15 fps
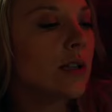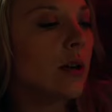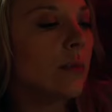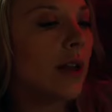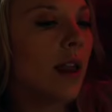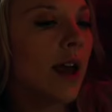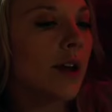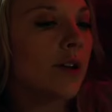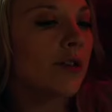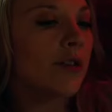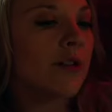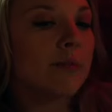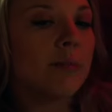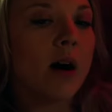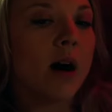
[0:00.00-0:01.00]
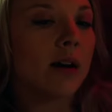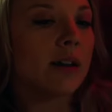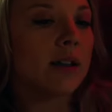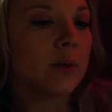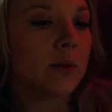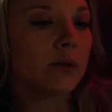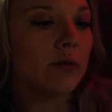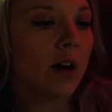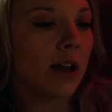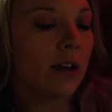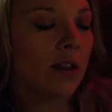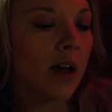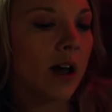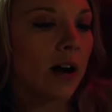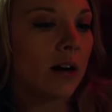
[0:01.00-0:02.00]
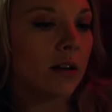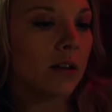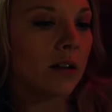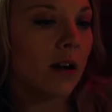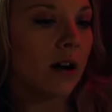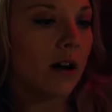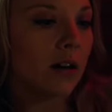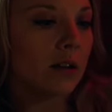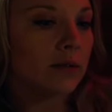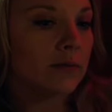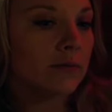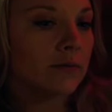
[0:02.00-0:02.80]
Tell me later their bodies were right there on the lawn.